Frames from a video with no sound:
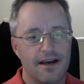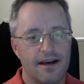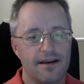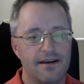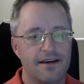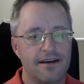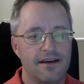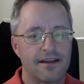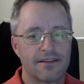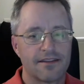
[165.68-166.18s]
Uh,
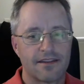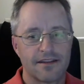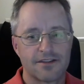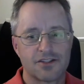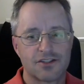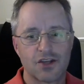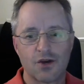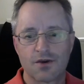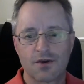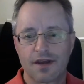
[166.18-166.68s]
uh, the
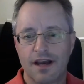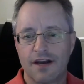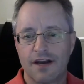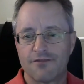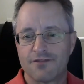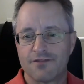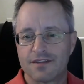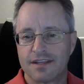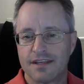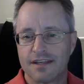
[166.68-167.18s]
joke I
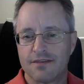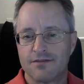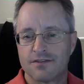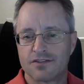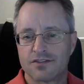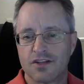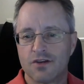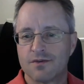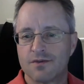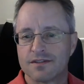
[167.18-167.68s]
often give
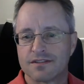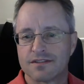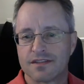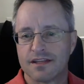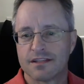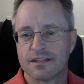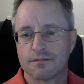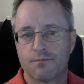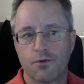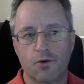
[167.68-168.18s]
is no one
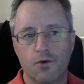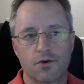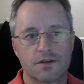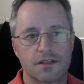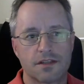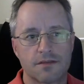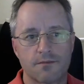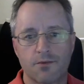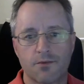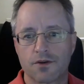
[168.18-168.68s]
says poor,
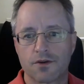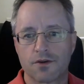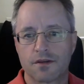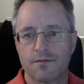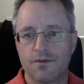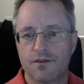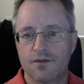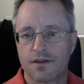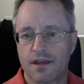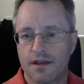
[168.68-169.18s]
poor
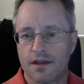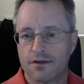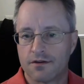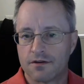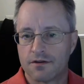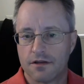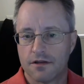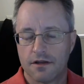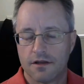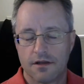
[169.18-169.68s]

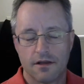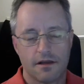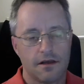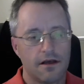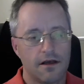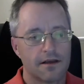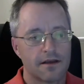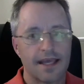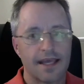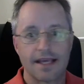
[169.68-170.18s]
communicator.
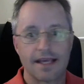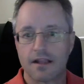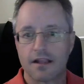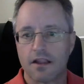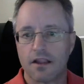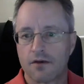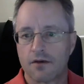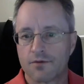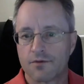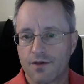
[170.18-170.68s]
I uh, can't get
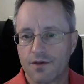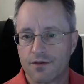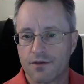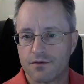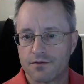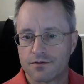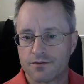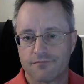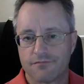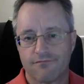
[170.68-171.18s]
along with
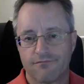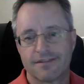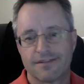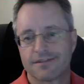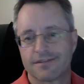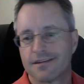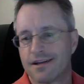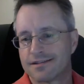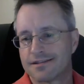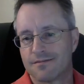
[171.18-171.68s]
others.
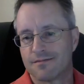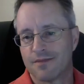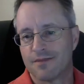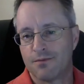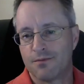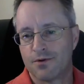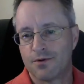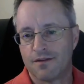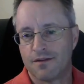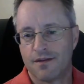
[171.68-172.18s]
That's not something they
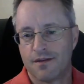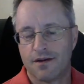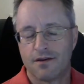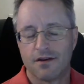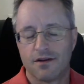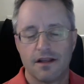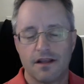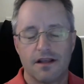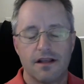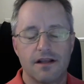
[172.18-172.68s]
put in there.
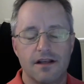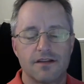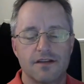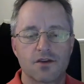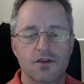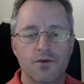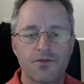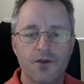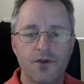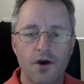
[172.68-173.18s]

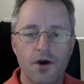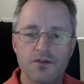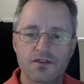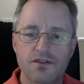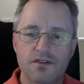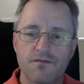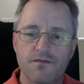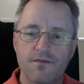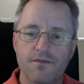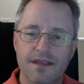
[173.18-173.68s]
So
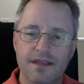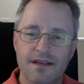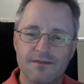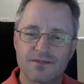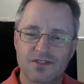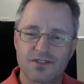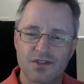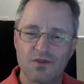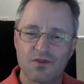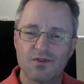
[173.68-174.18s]
those have
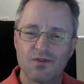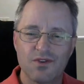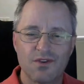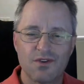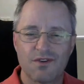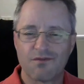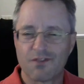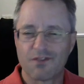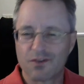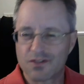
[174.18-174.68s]
become so
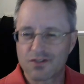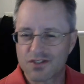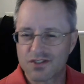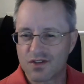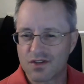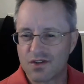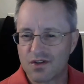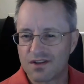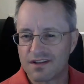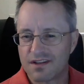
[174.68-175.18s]

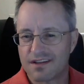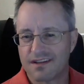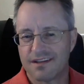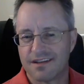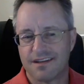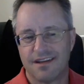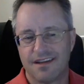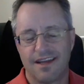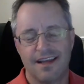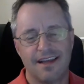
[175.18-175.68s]
universal
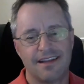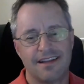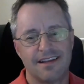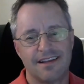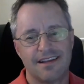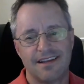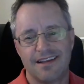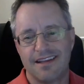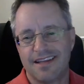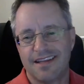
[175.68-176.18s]
and
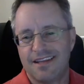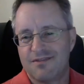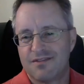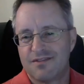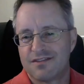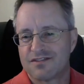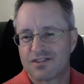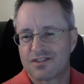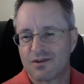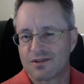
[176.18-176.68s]

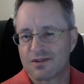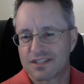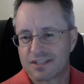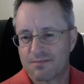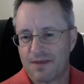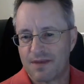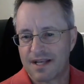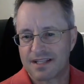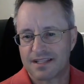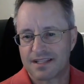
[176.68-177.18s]
even so
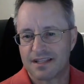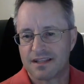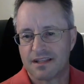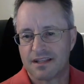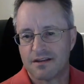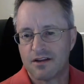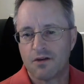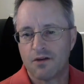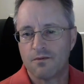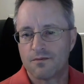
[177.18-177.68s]
expected
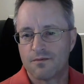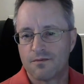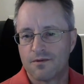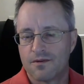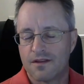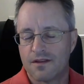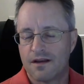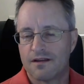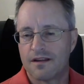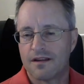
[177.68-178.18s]
that no,
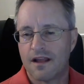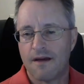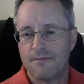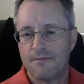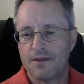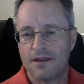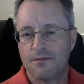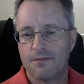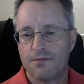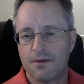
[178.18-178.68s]
that not
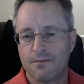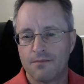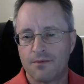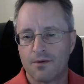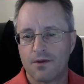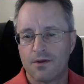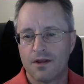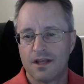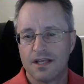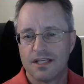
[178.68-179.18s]
many
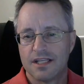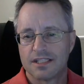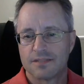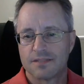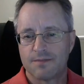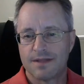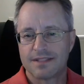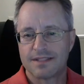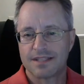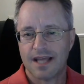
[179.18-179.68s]
people
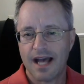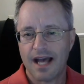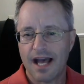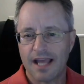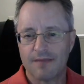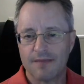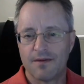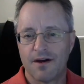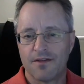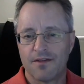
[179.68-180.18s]
spend
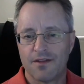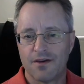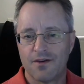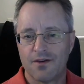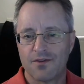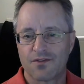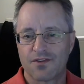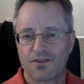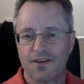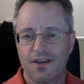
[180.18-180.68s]
time on
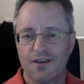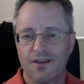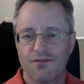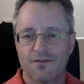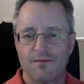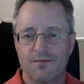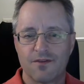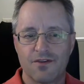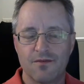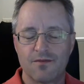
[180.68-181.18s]
those
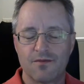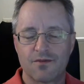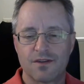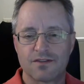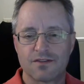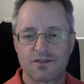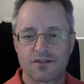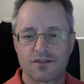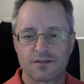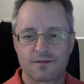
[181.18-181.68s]
from a human
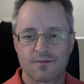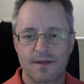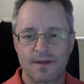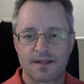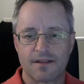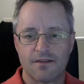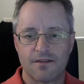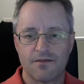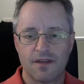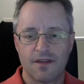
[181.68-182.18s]
resource
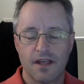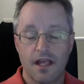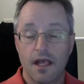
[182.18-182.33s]
perspective.